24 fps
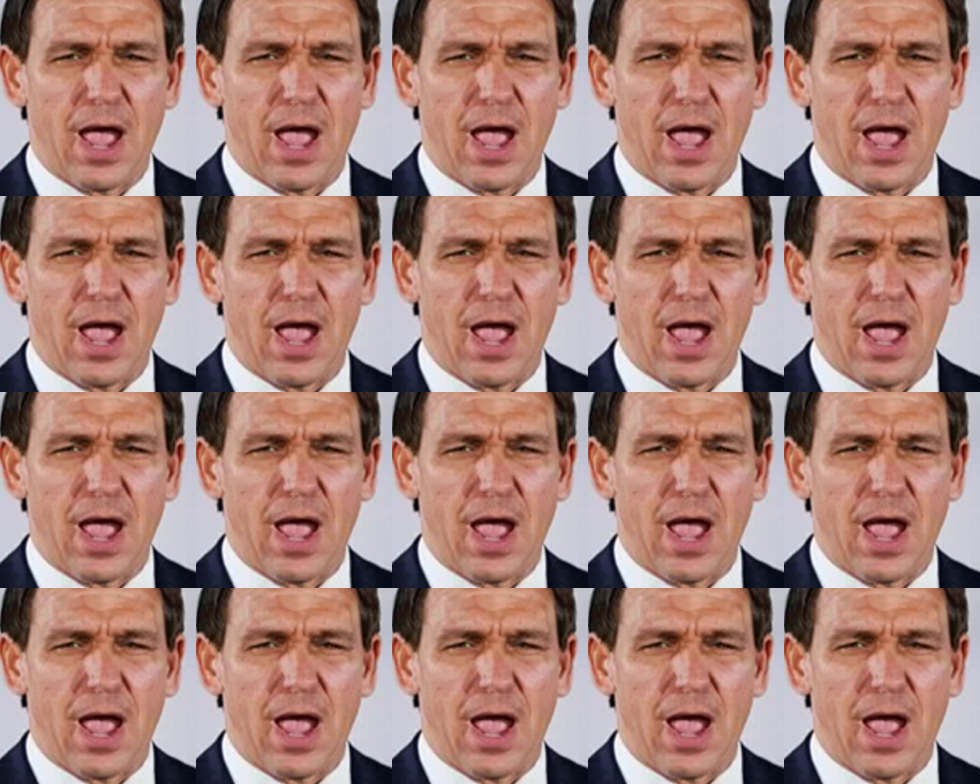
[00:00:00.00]

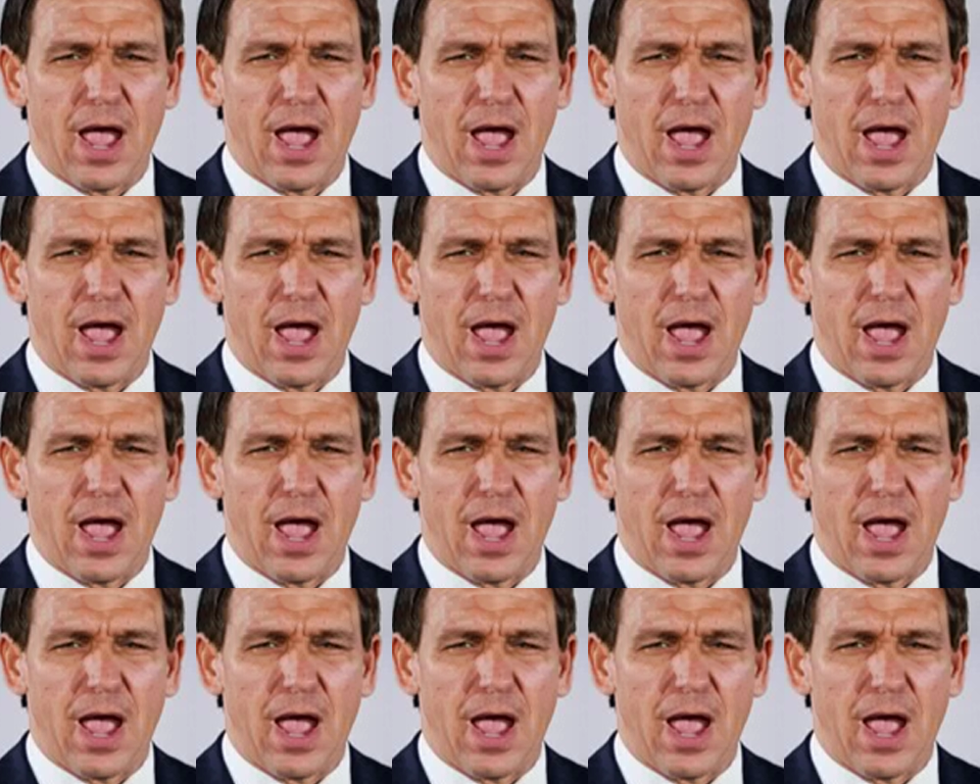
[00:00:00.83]

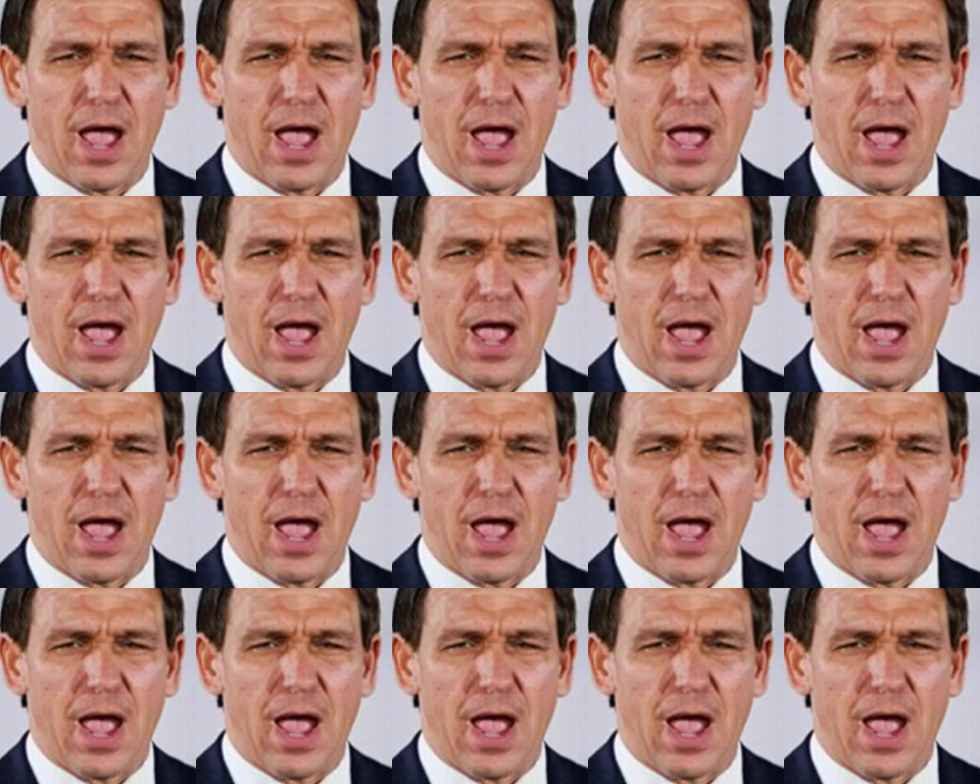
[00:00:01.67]

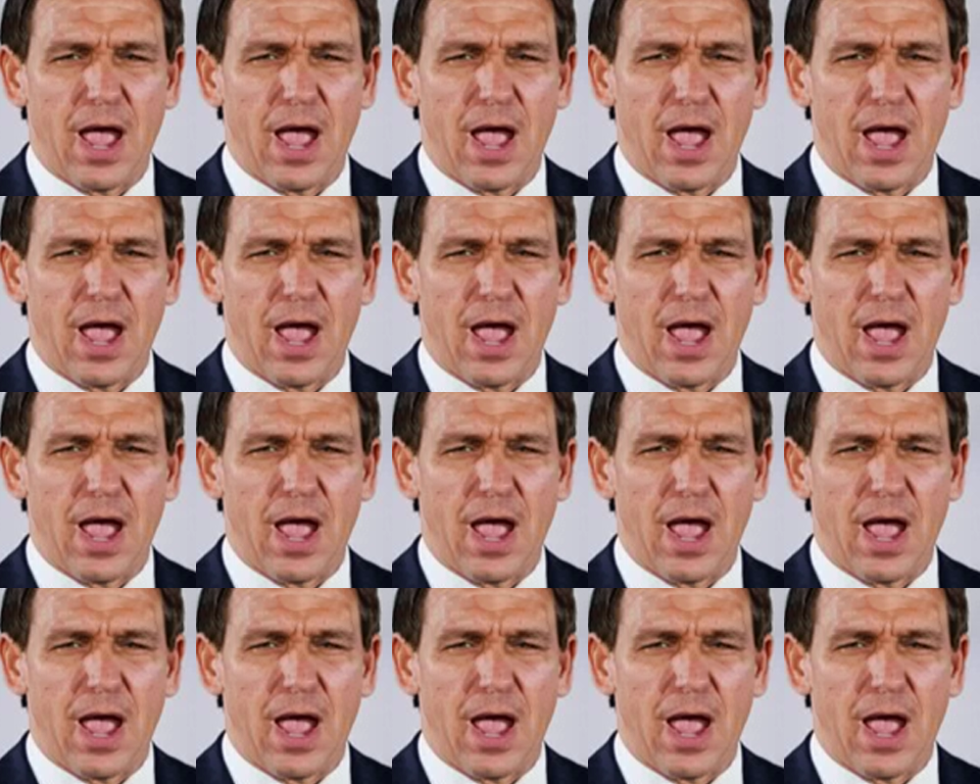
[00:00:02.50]

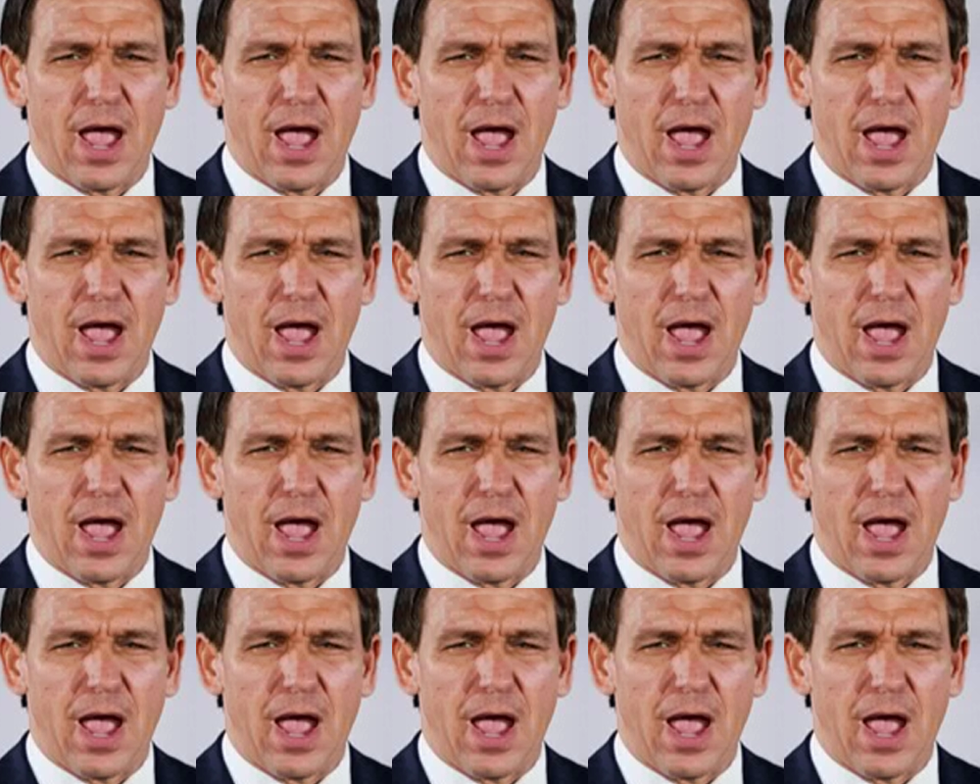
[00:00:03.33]

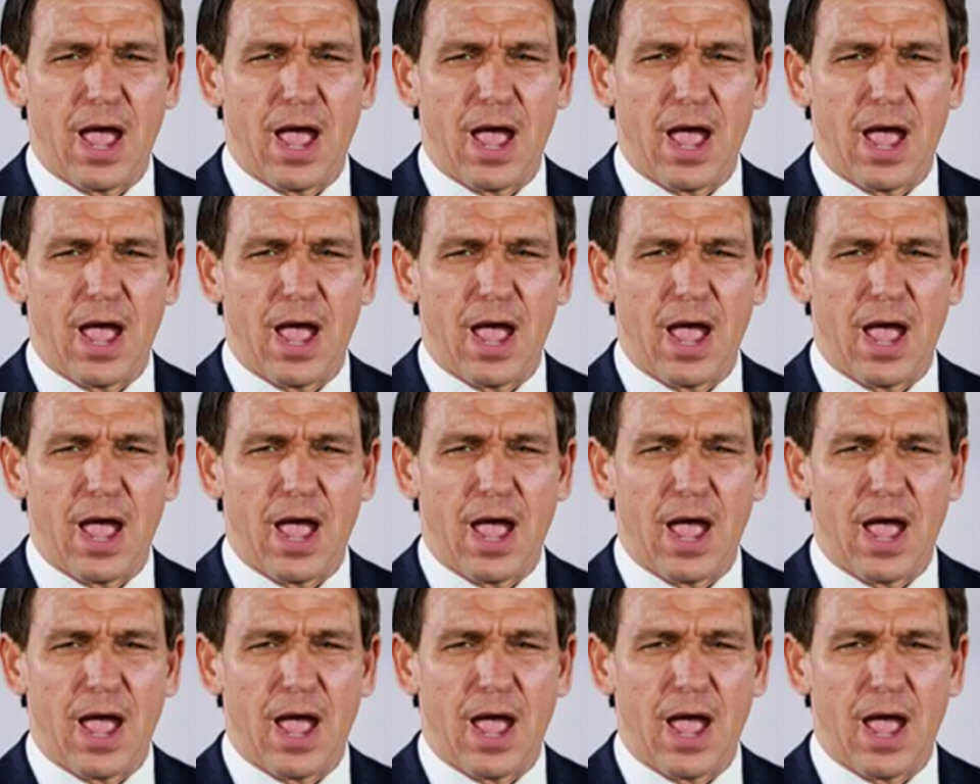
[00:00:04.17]

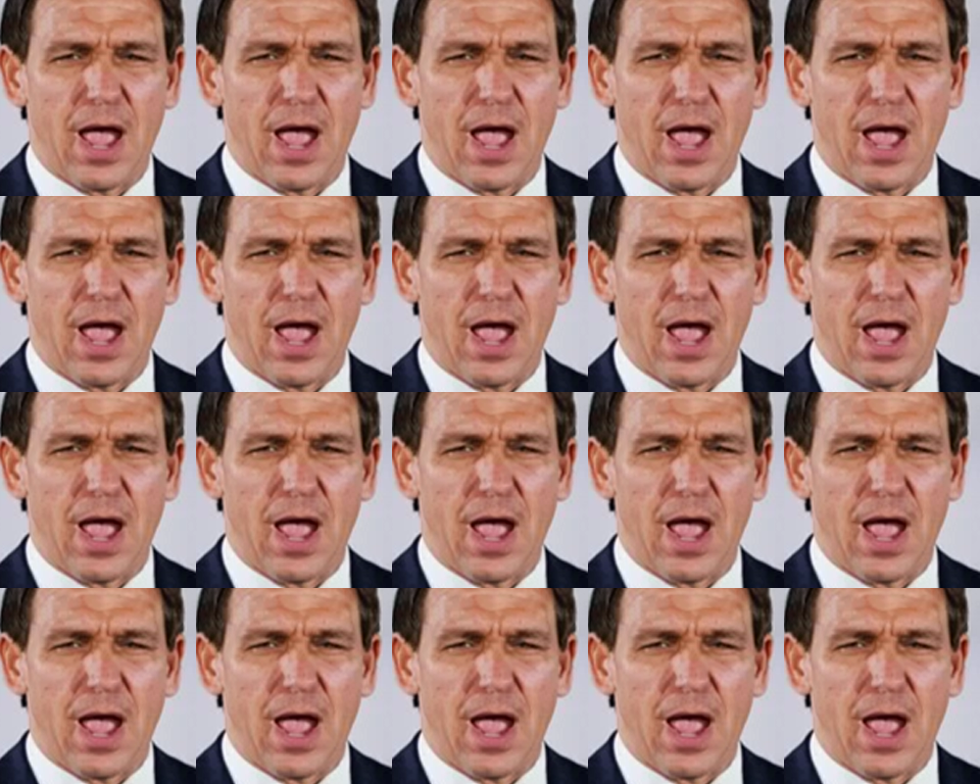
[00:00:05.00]

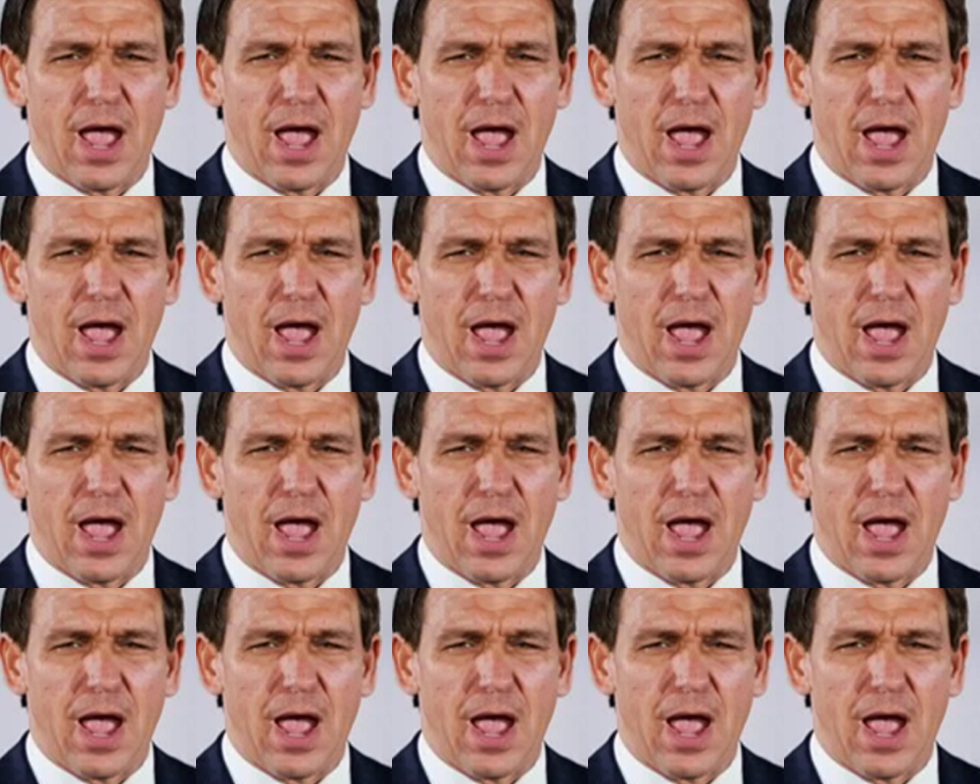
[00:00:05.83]
The face doesn't move, so there is nothing to read.